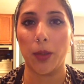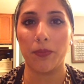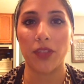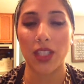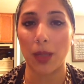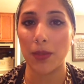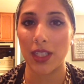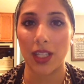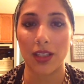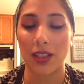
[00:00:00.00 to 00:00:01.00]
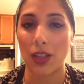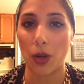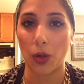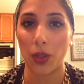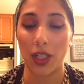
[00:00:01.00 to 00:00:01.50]
substance,
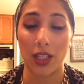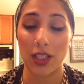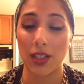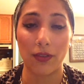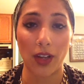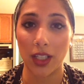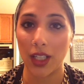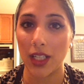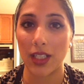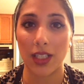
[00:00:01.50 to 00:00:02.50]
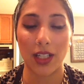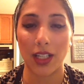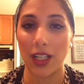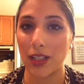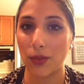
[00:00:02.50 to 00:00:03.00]
and it is a fungus, and
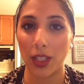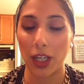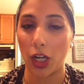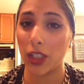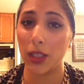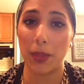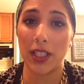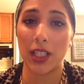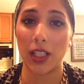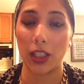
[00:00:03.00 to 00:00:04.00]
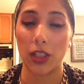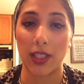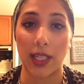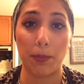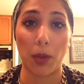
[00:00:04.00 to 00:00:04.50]
it is really hard. It basically
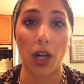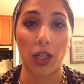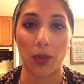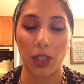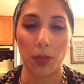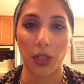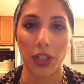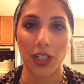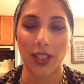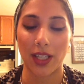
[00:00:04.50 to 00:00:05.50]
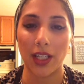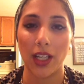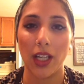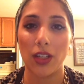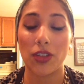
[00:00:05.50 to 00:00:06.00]
looks like bark when you purchase it,
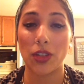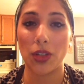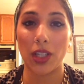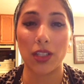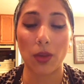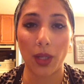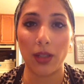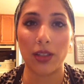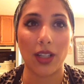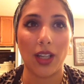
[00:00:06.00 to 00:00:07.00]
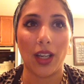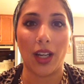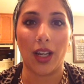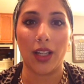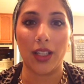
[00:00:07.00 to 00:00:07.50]
so it's quite
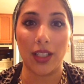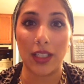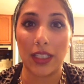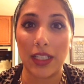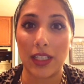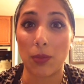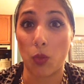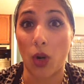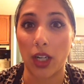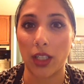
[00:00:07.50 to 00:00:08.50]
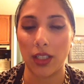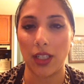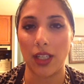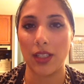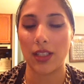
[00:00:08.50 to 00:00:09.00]
it needs some work. It
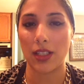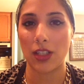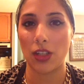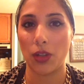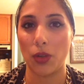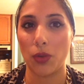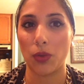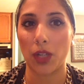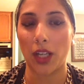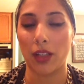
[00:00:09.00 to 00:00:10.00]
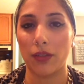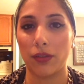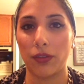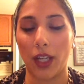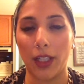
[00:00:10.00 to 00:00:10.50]
needs to kind
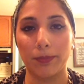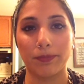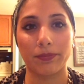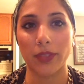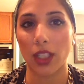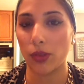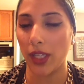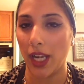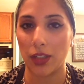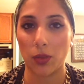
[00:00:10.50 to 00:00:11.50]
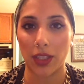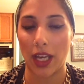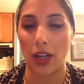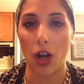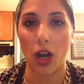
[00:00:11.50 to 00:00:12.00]
of react with
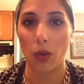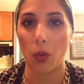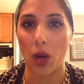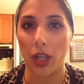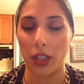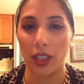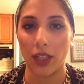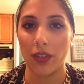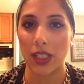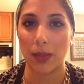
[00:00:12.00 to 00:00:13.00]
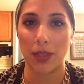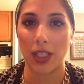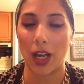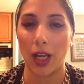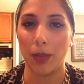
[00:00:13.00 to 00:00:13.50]
that hot water. Give it some
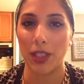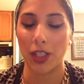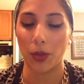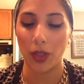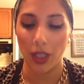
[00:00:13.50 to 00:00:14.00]
time, so